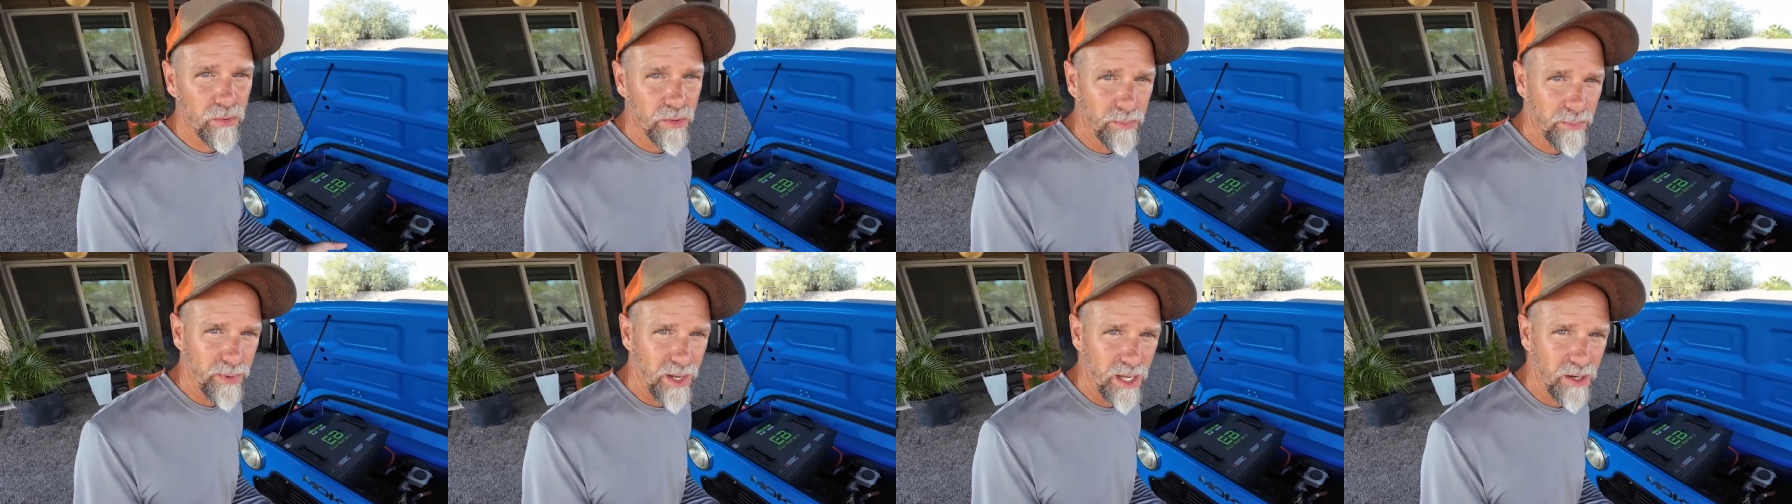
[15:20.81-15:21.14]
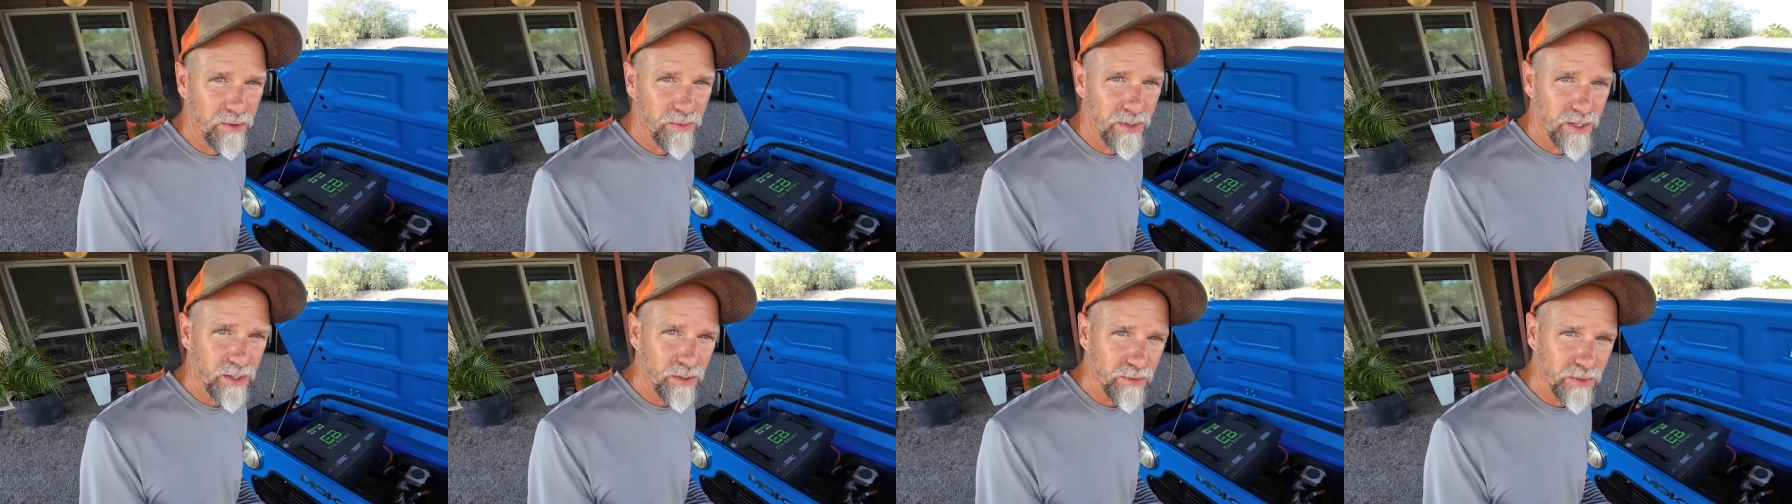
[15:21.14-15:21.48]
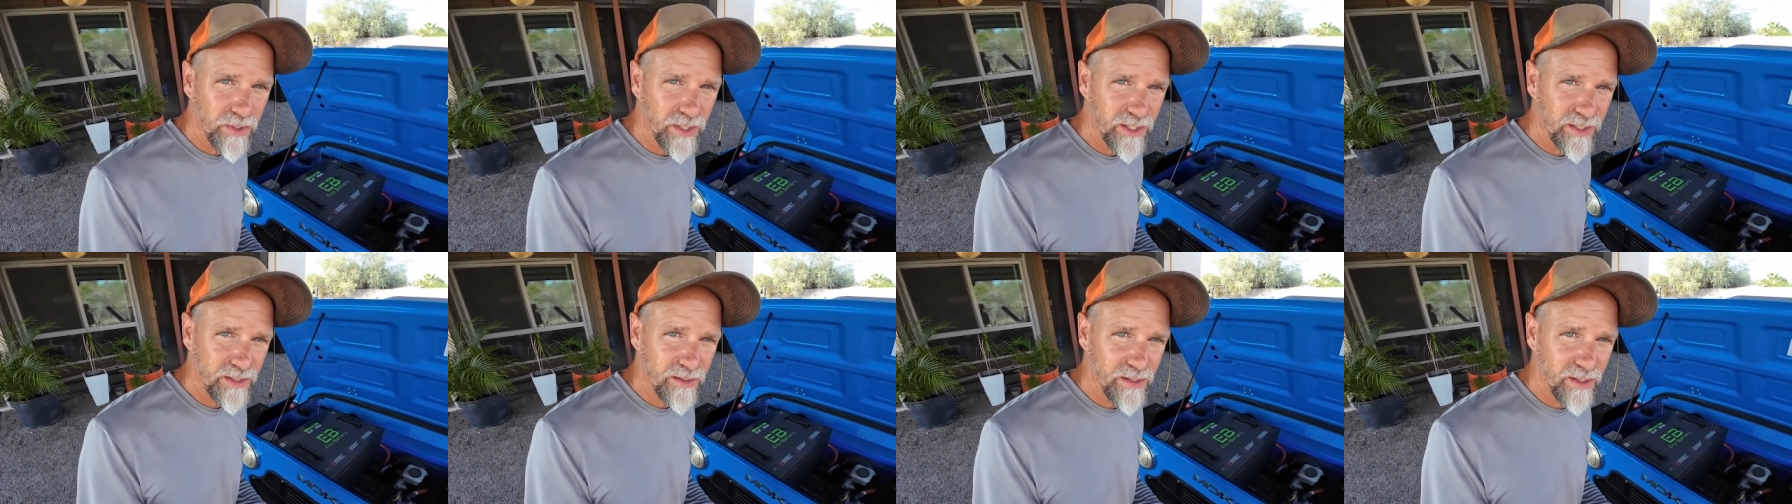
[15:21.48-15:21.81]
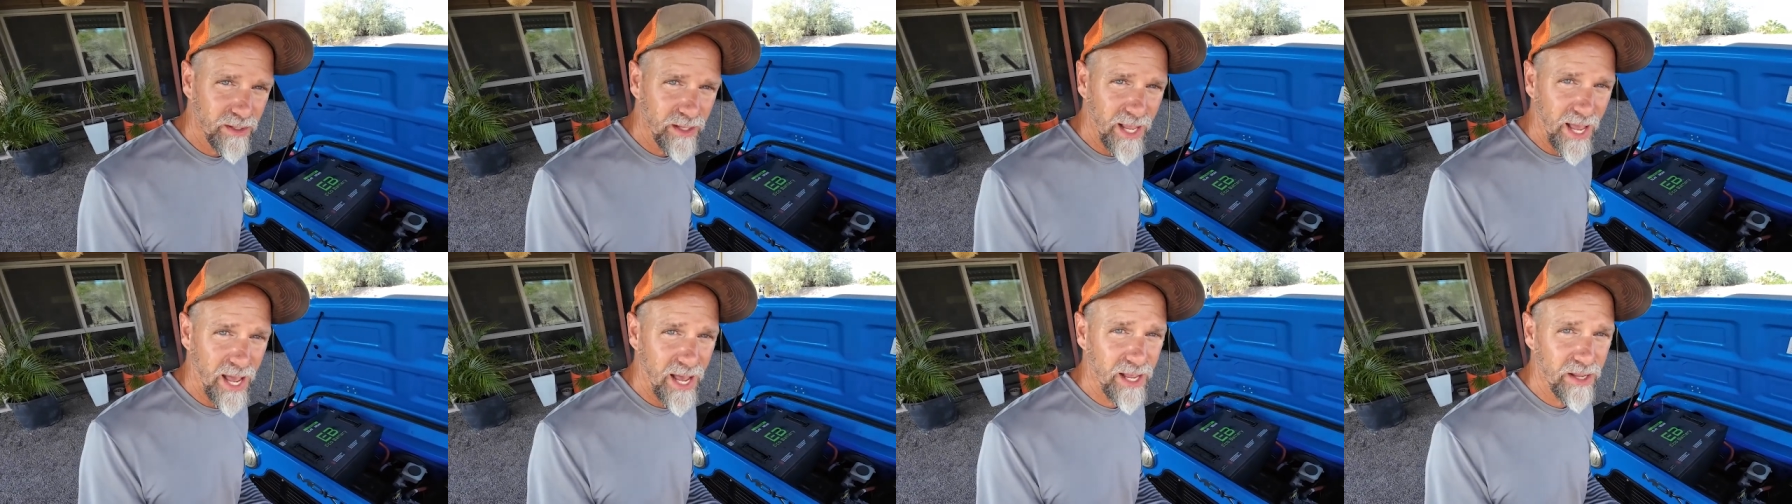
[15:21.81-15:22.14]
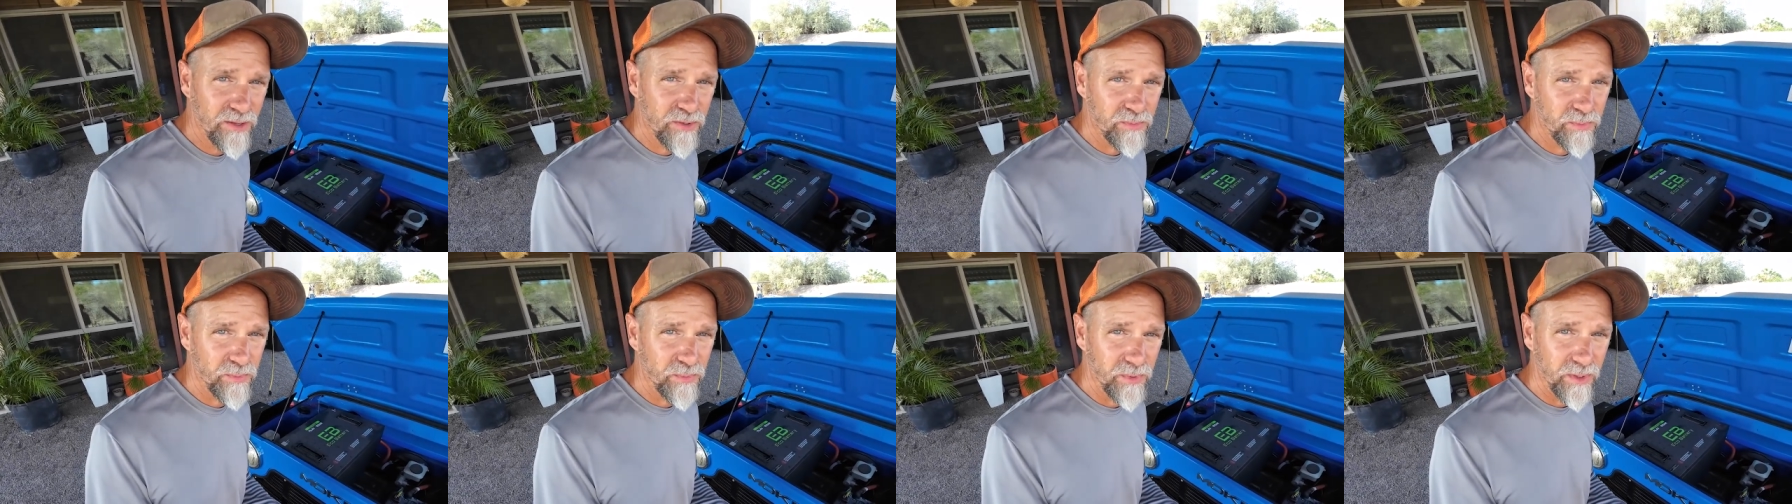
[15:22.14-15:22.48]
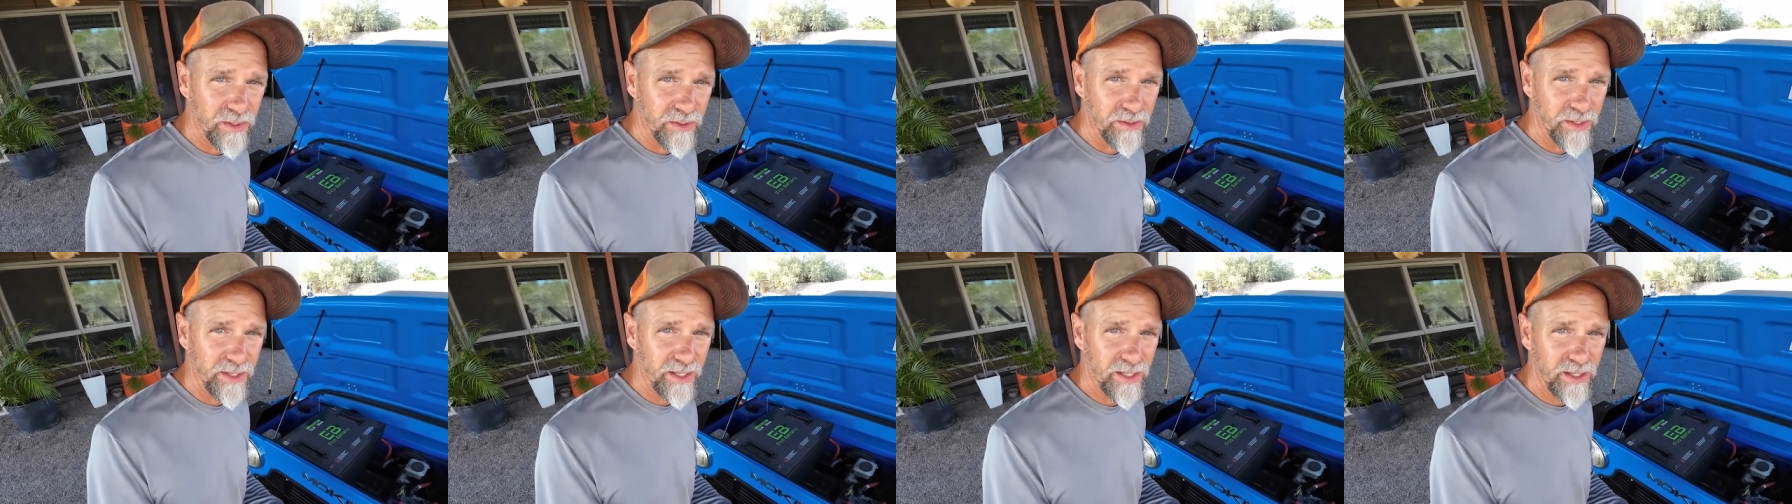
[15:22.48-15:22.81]
the battery only has
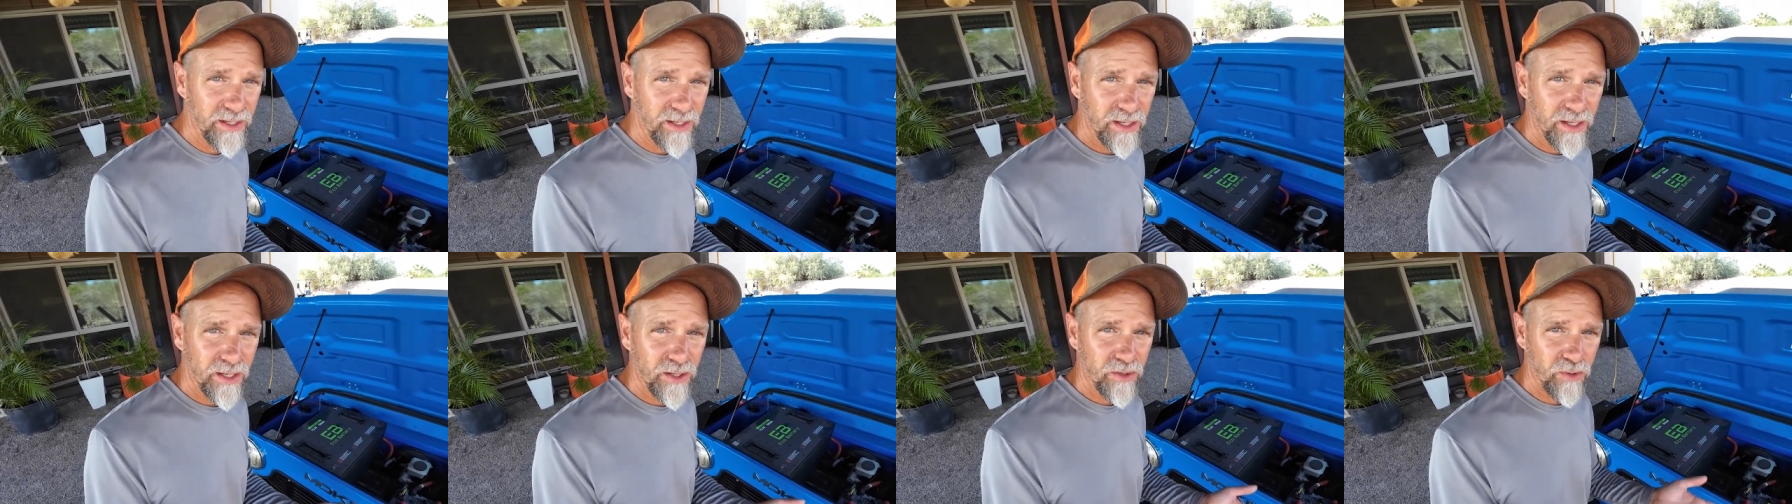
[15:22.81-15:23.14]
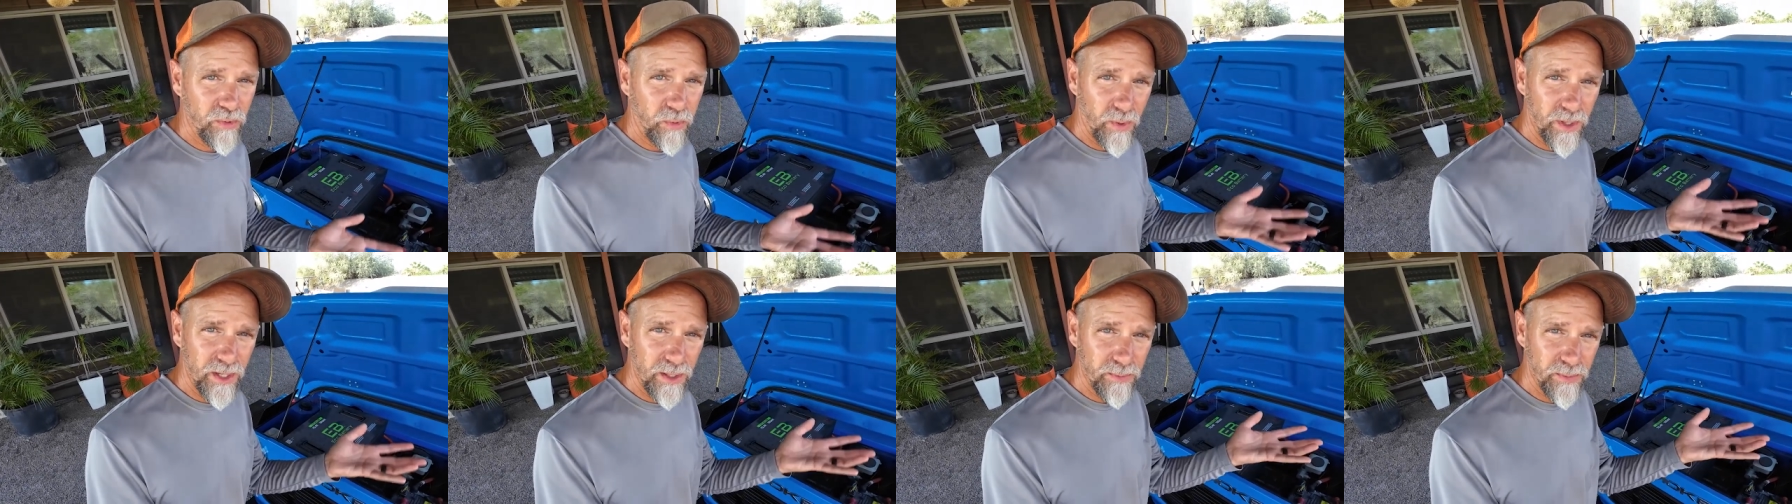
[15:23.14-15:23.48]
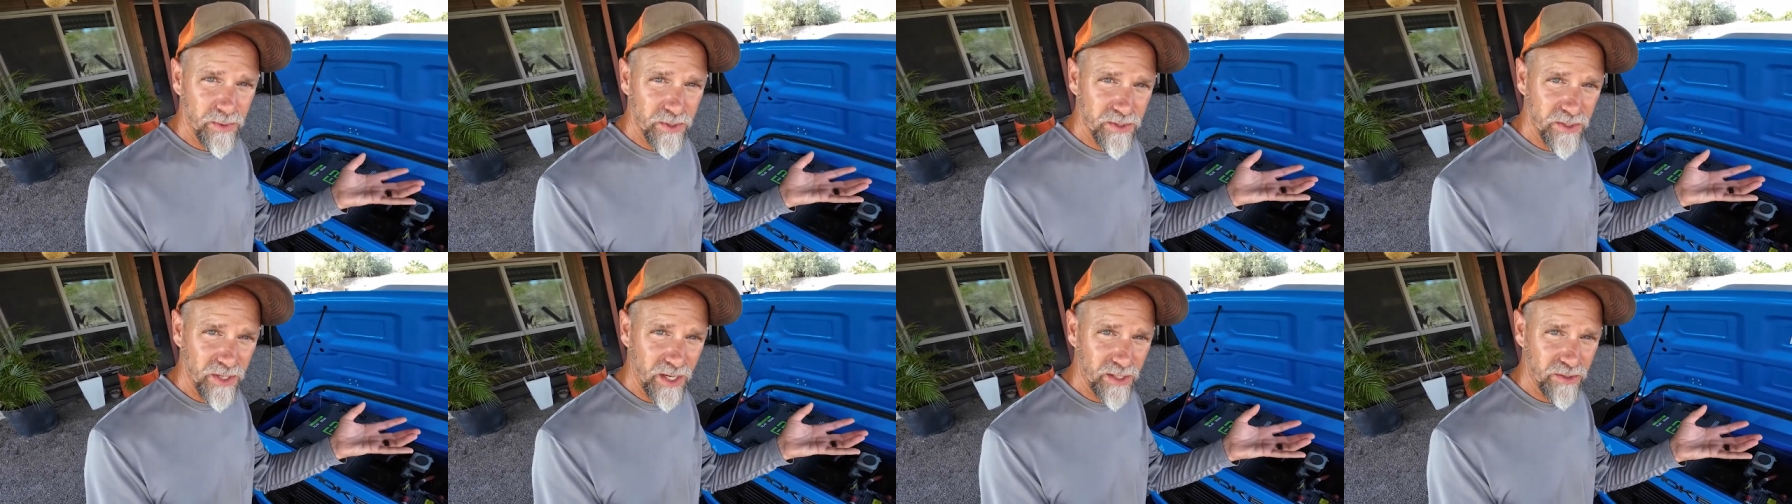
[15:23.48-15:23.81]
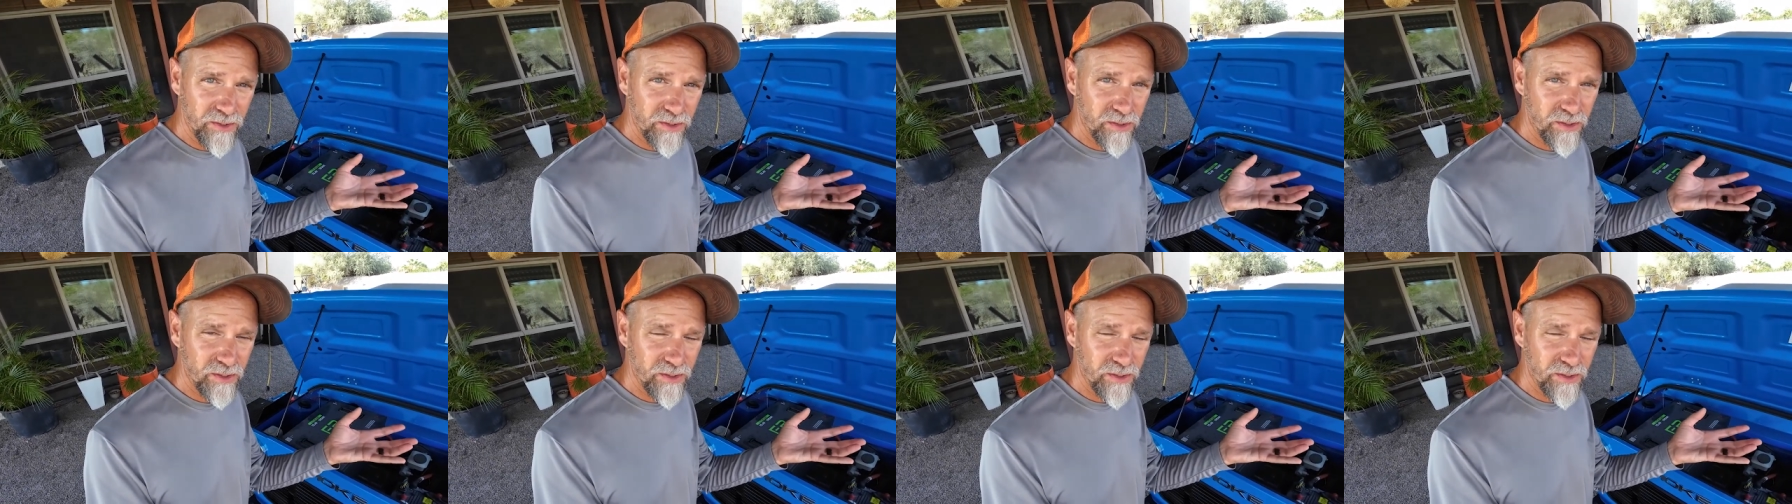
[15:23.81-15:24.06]
really 20%,